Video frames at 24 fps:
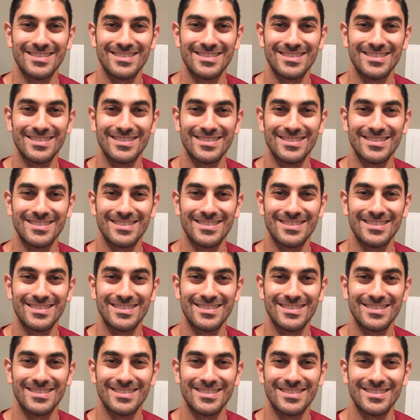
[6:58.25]

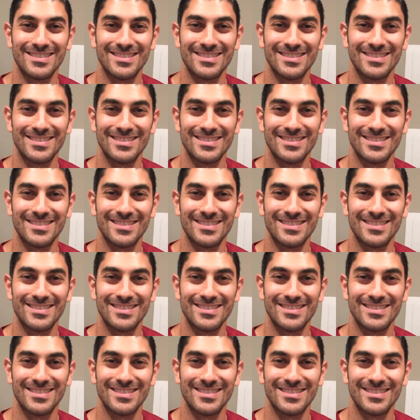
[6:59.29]

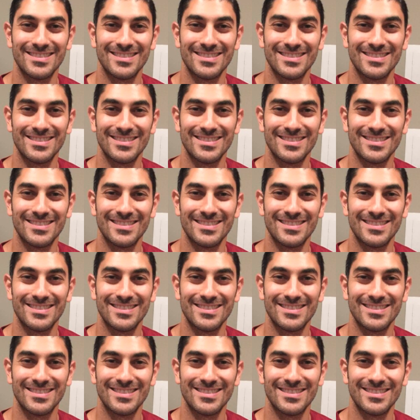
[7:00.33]

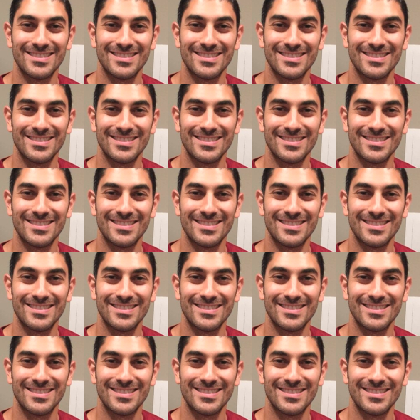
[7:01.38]

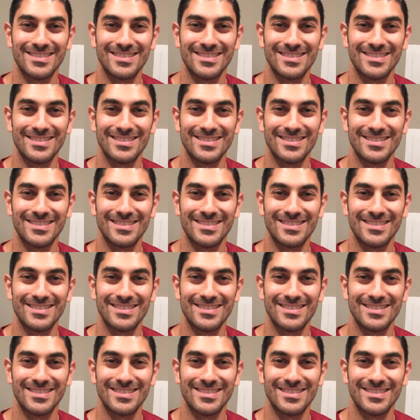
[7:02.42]

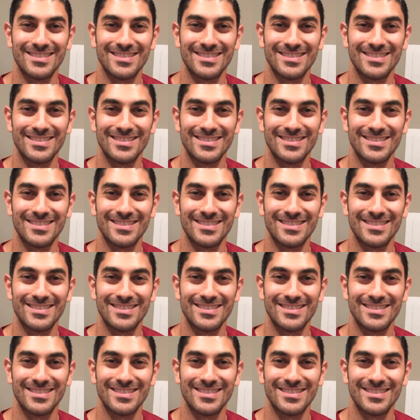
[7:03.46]

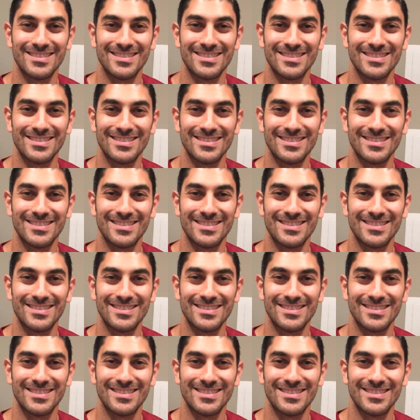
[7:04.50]
(no lip movement)